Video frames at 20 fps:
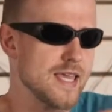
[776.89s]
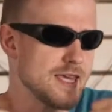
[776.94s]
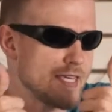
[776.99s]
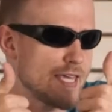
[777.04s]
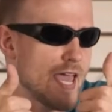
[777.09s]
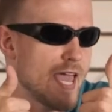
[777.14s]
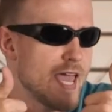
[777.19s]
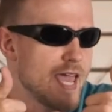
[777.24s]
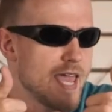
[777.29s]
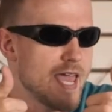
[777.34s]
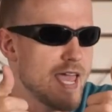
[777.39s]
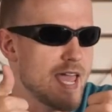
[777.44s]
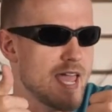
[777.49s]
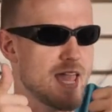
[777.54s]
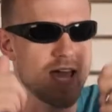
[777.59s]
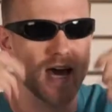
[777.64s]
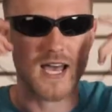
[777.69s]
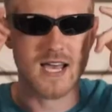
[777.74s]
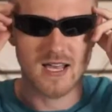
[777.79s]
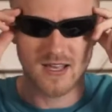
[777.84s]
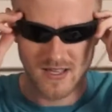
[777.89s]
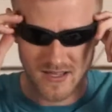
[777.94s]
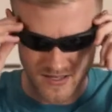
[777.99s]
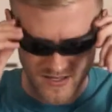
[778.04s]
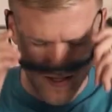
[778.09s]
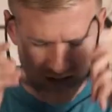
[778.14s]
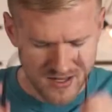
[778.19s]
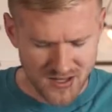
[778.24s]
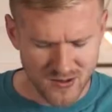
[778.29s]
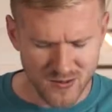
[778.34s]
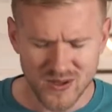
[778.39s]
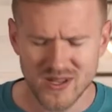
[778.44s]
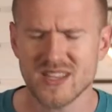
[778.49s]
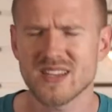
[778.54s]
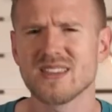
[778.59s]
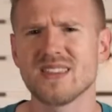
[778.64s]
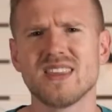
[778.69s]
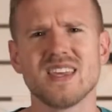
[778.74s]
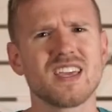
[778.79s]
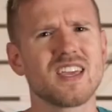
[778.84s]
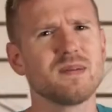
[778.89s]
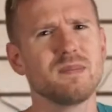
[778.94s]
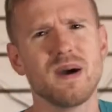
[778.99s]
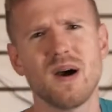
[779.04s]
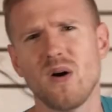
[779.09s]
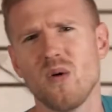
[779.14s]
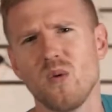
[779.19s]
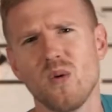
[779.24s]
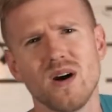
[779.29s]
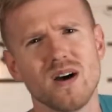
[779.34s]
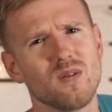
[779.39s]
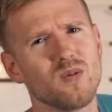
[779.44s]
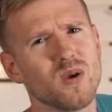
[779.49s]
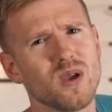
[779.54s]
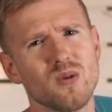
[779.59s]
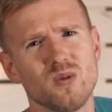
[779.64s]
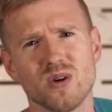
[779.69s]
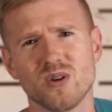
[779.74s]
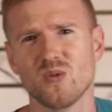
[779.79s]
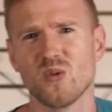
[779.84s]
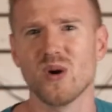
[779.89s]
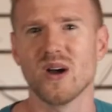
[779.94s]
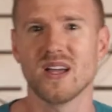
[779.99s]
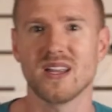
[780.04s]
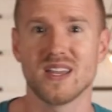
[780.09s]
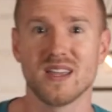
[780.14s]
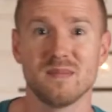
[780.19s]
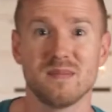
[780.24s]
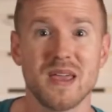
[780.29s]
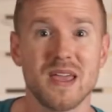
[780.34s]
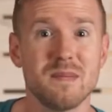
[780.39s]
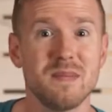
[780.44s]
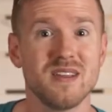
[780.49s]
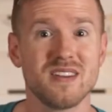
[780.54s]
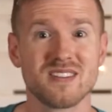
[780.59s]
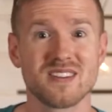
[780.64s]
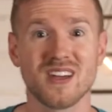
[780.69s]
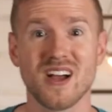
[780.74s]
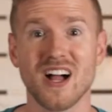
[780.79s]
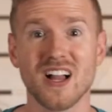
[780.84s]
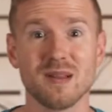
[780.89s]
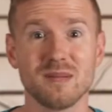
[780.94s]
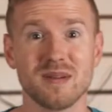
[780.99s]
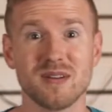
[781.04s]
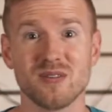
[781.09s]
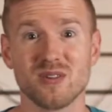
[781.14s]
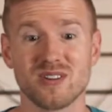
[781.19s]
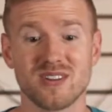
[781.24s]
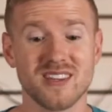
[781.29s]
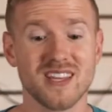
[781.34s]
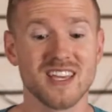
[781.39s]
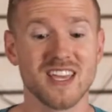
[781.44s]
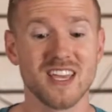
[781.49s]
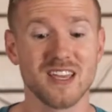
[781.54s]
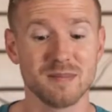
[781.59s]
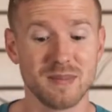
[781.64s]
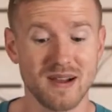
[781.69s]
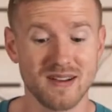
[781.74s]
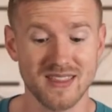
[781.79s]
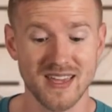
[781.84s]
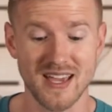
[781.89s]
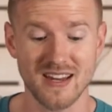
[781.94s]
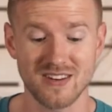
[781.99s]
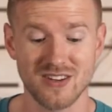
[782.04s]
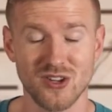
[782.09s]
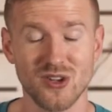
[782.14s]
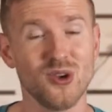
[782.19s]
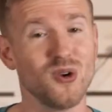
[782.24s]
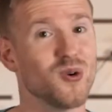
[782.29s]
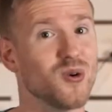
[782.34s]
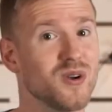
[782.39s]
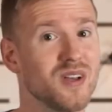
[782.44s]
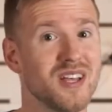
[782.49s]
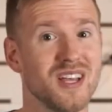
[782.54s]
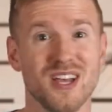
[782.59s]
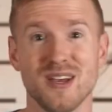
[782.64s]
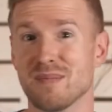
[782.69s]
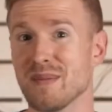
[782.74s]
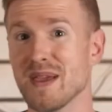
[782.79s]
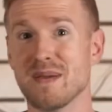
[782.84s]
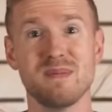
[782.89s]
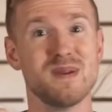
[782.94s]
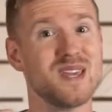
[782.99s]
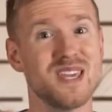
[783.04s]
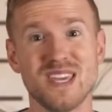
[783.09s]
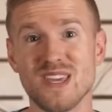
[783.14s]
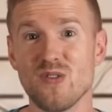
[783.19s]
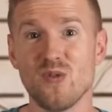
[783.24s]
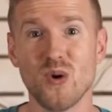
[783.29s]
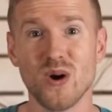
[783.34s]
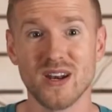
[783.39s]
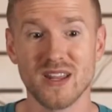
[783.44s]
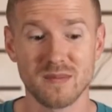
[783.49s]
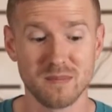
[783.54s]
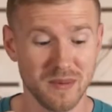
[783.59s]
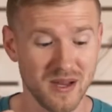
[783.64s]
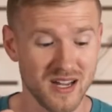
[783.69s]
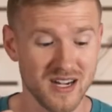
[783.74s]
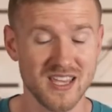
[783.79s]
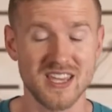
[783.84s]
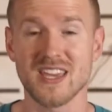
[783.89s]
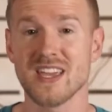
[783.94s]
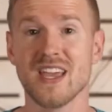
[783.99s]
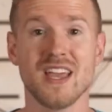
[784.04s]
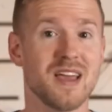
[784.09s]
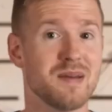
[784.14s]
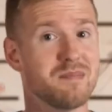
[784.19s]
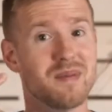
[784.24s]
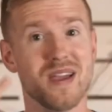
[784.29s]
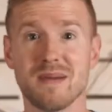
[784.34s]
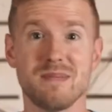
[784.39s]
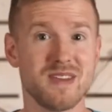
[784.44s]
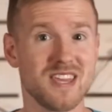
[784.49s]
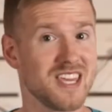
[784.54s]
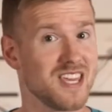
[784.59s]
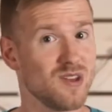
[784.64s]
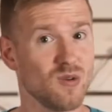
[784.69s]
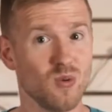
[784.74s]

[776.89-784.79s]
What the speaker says: Yeah. We could think about what we would want, and maybe Solomon was thinking about that too. Maybe he wanted money. Maybe he